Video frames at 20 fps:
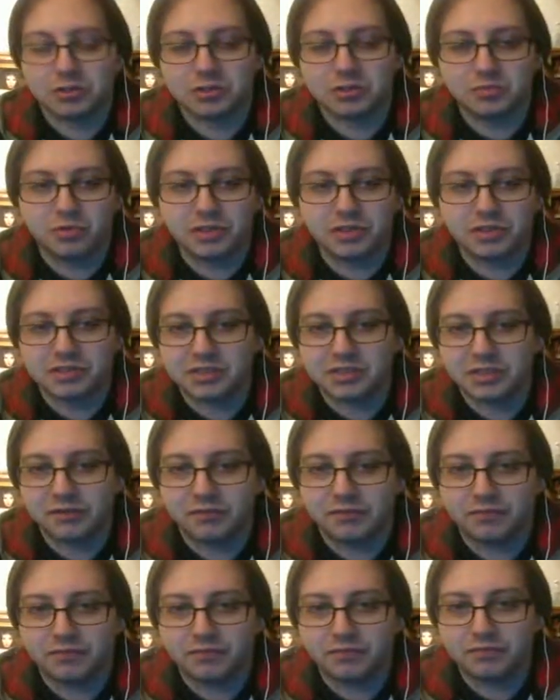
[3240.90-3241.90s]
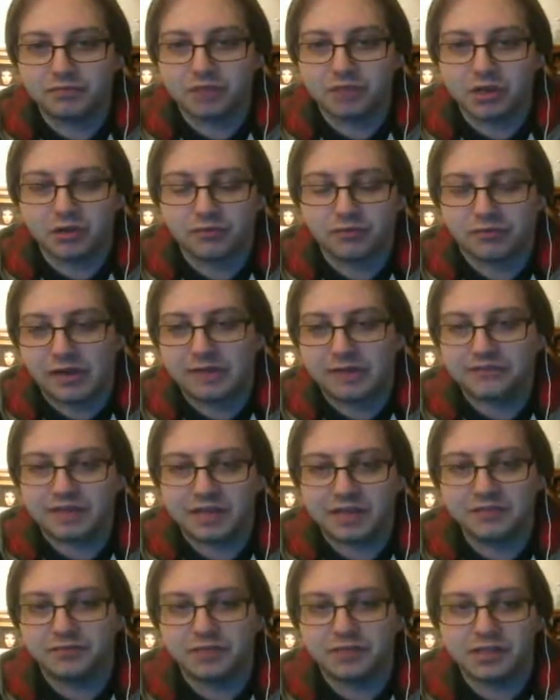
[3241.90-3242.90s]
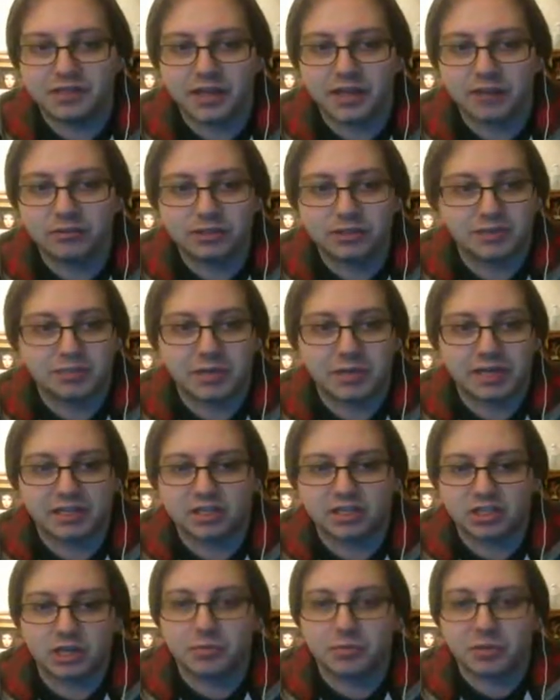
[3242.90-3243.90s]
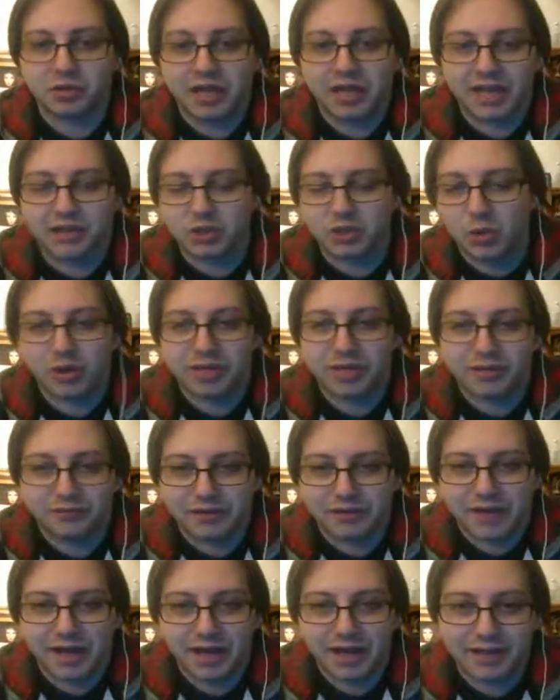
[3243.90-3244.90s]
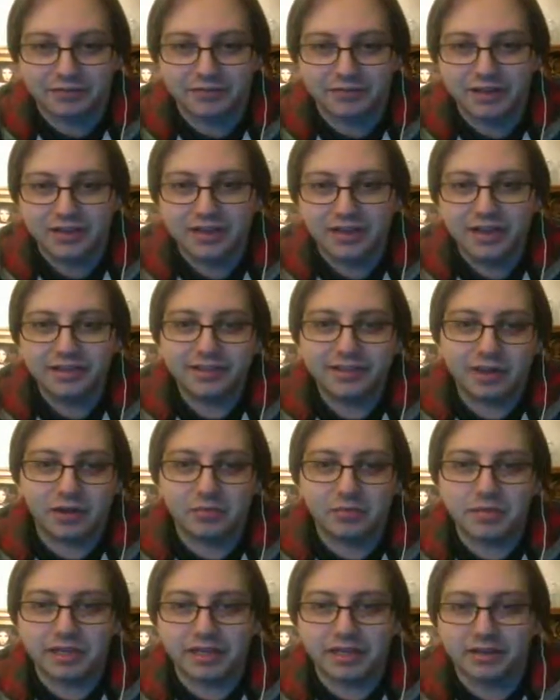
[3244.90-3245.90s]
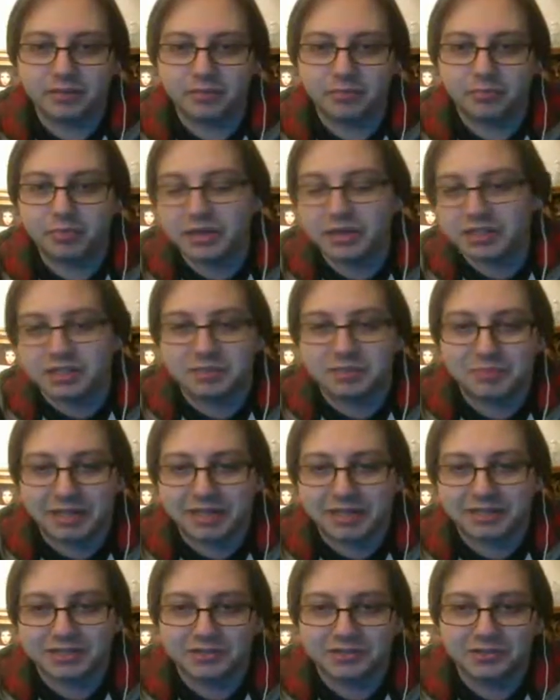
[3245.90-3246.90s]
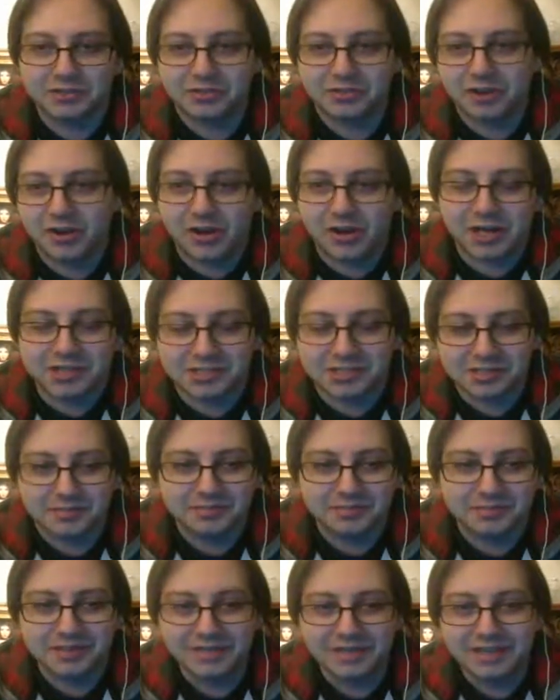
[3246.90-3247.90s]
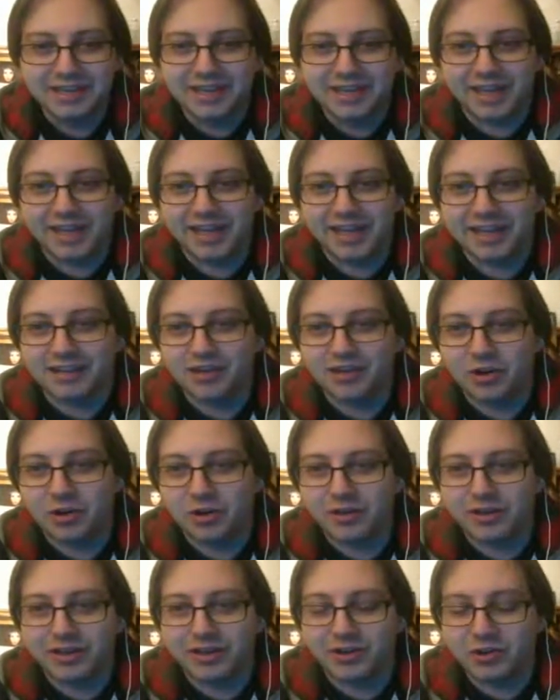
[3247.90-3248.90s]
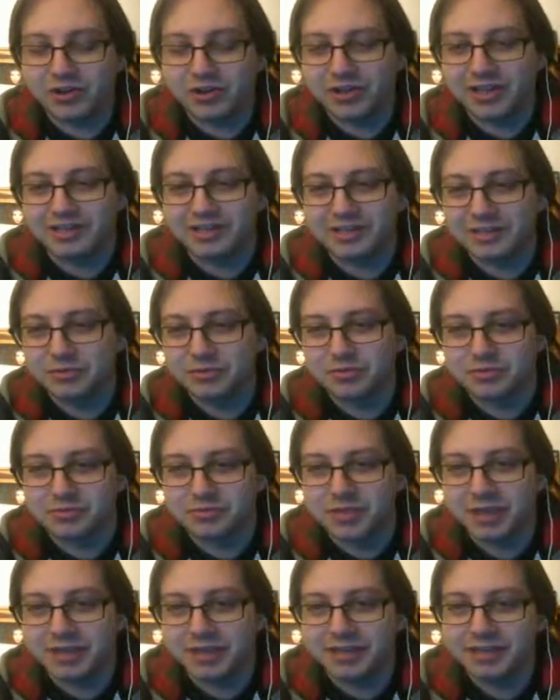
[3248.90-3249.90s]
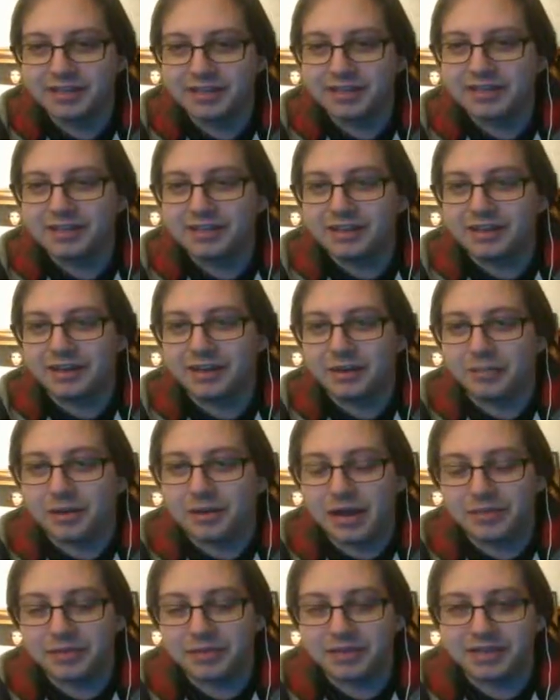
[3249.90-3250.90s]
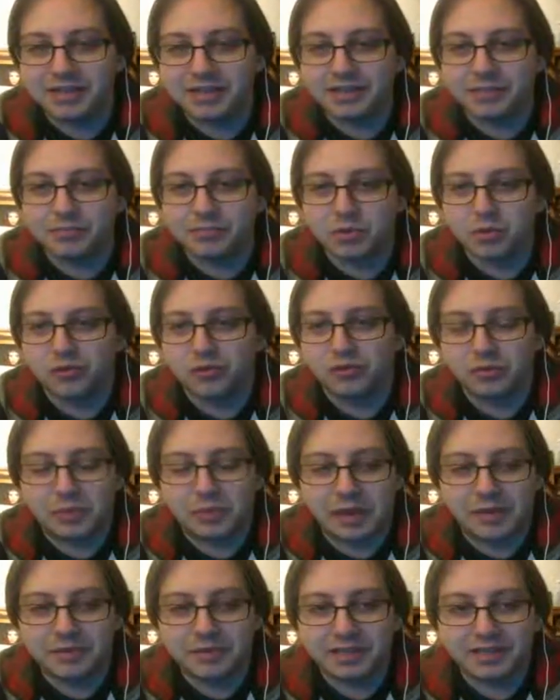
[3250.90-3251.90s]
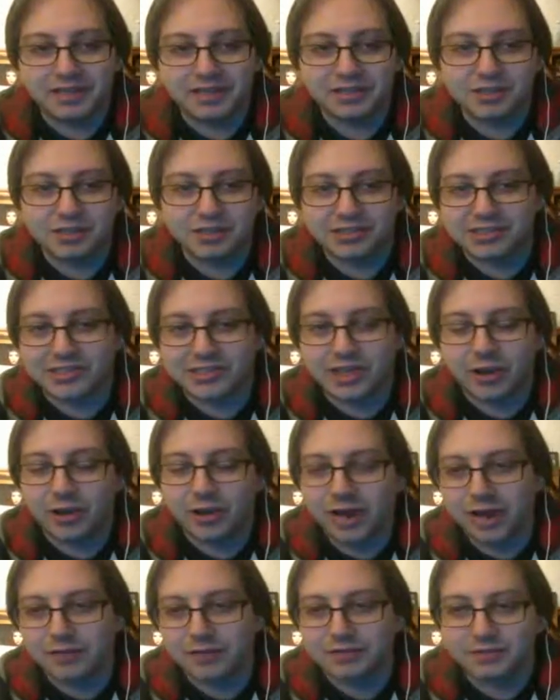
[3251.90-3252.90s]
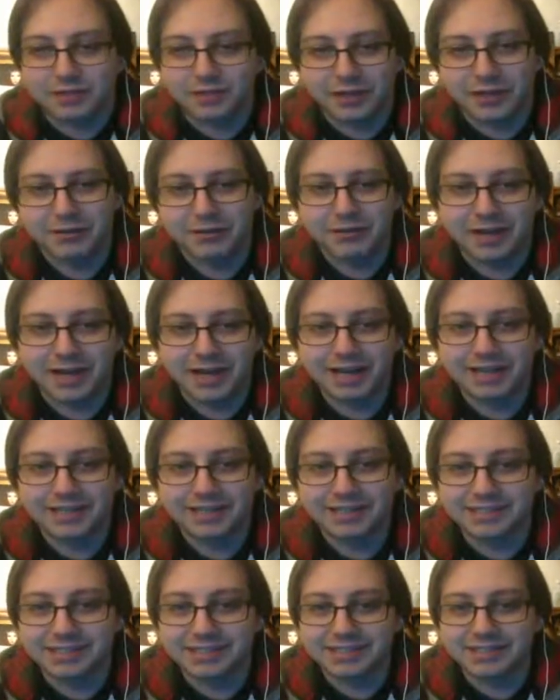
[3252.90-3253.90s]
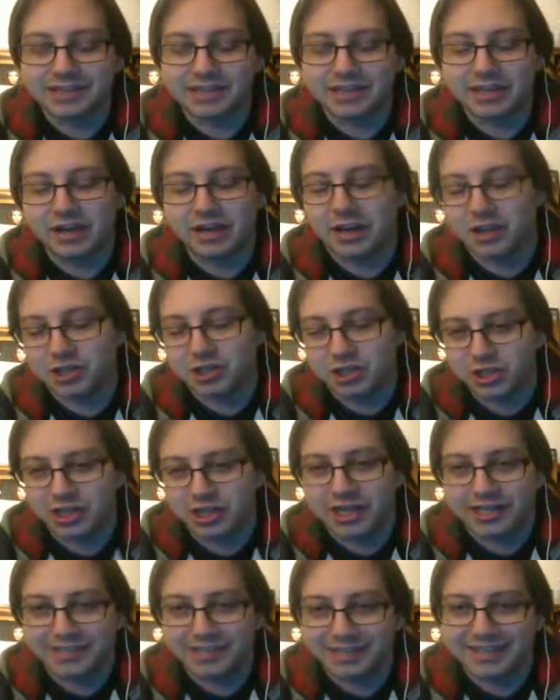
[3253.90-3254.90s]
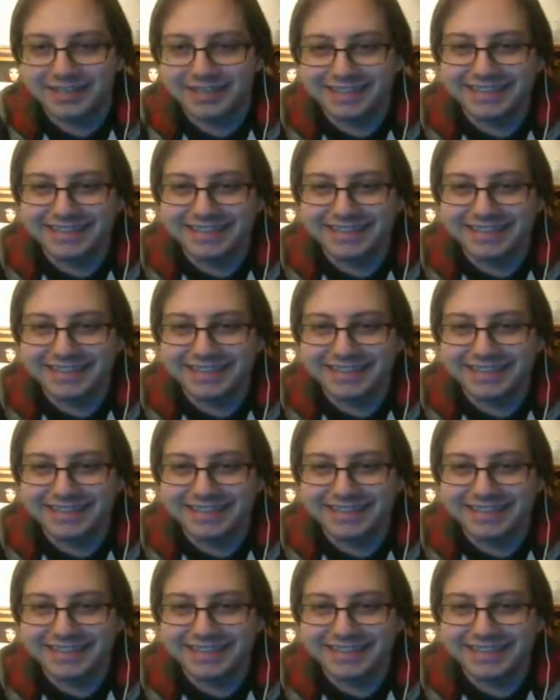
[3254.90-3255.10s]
Let's put, instead of 5-10 feet in the air, let's make it double that, 25. That'll make it a big spectacle and awesome. And all that did was make beautiful Bobby Eaton just scared out of his fucking mind because he's like, oh shit.